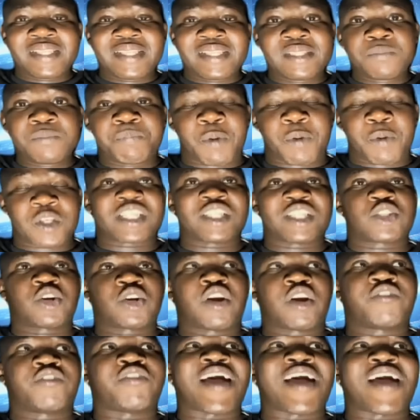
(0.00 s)
in
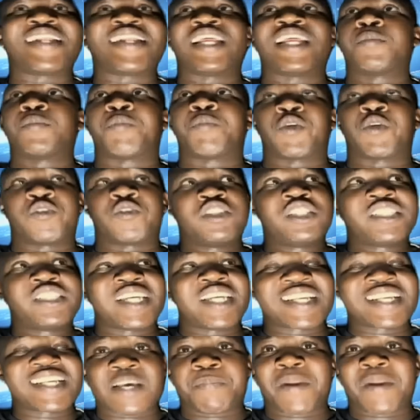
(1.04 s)
possession of either the
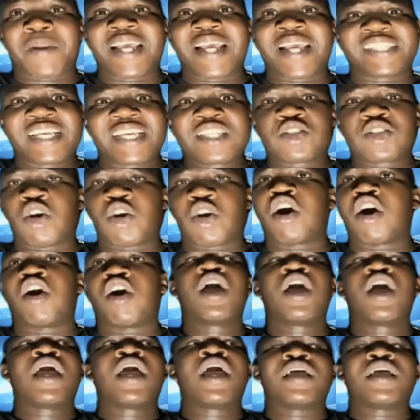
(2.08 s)
provincial supply chains
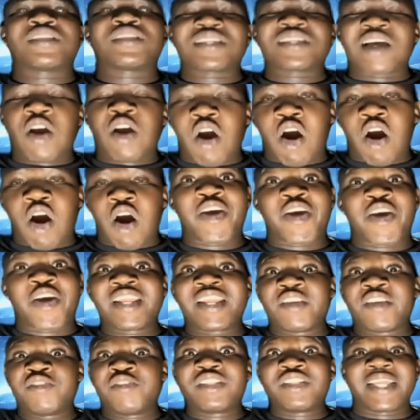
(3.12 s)
or often
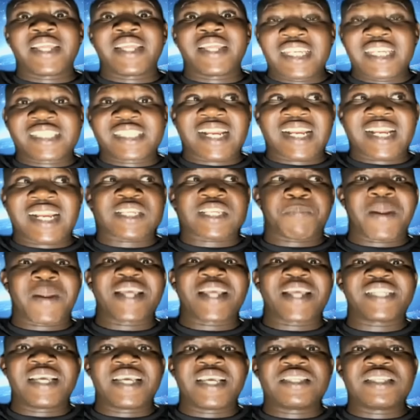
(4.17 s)
even the national
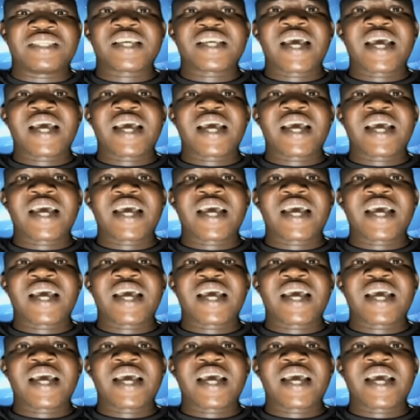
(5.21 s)
supply chains.